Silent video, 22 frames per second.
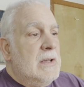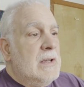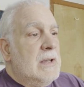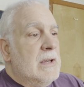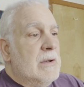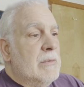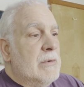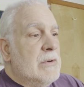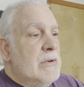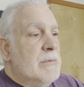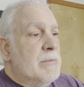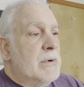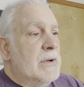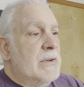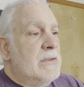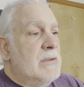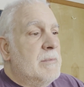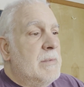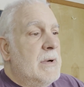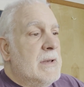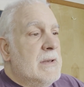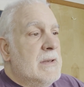and when you press
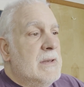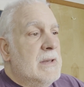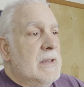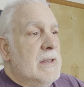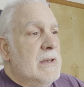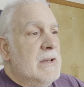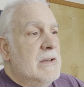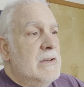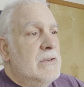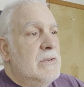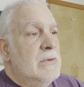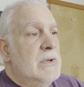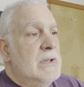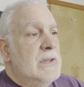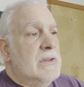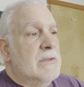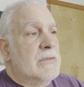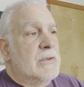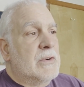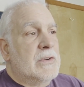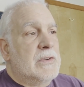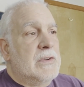the button to get into it, the
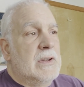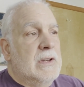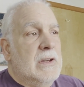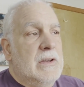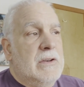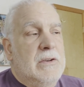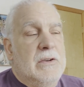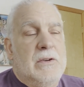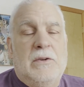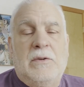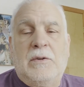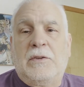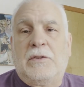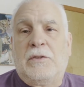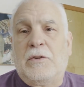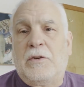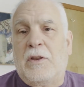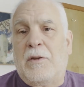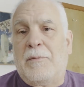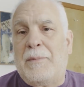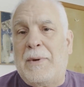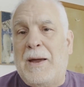first thing you do is go
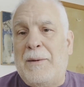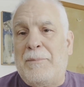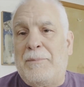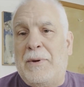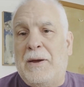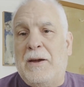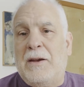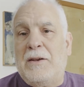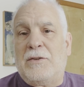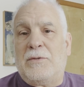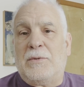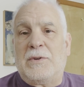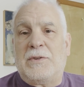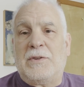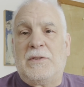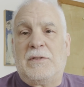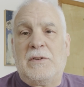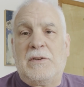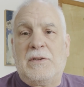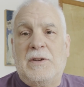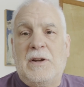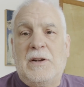to the map page, which
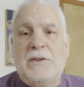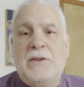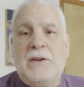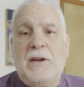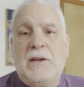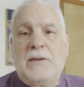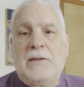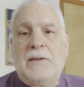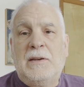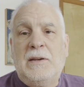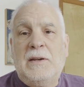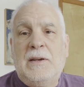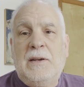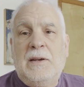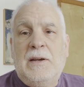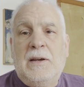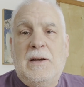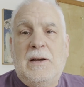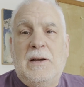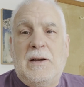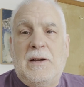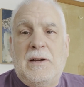isn't done yet.
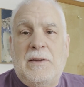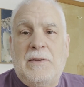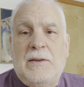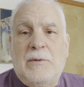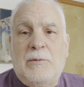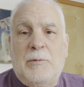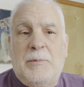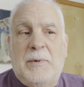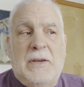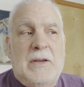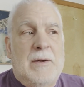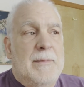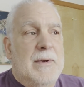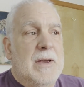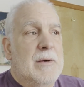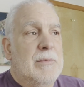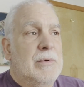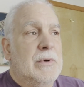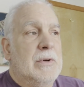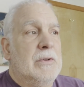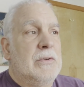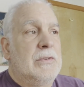That will be coming
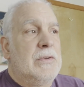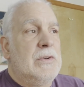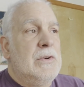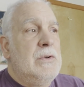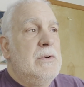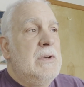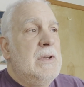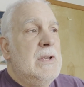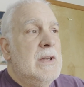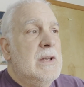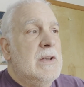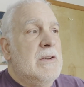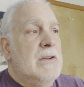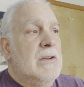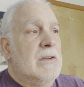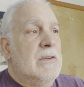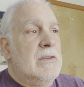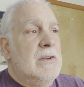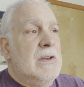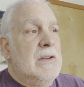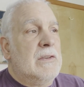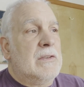up real soon. You can
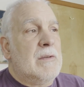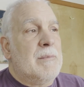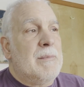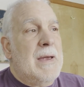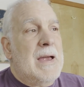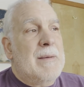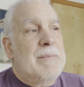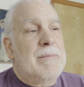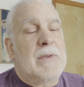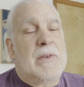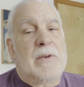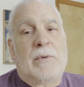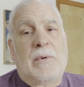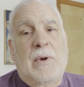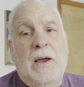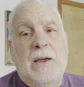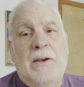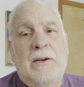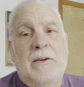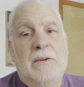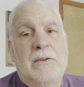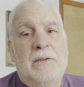see it's a map of the
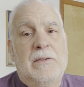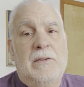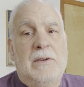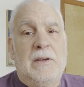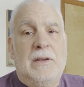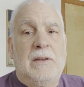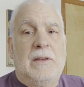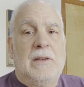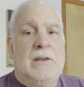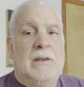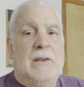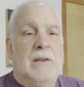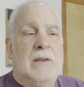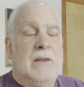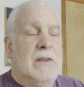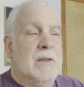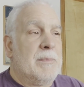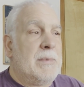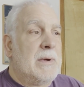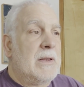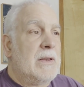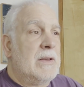riders in
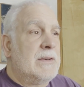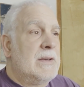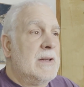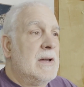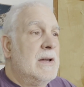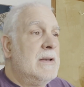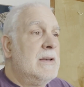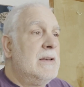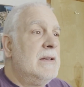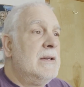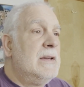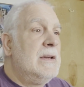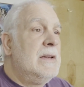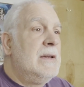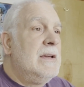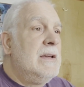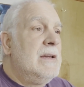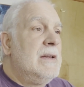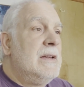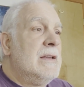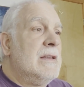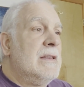the peloton.
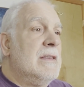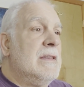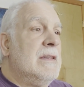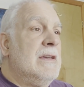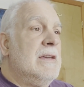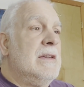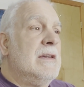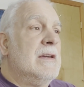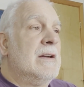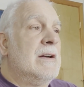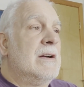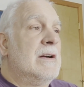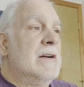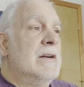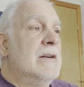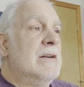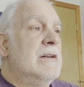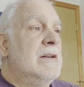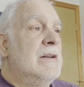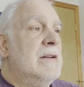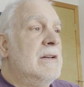The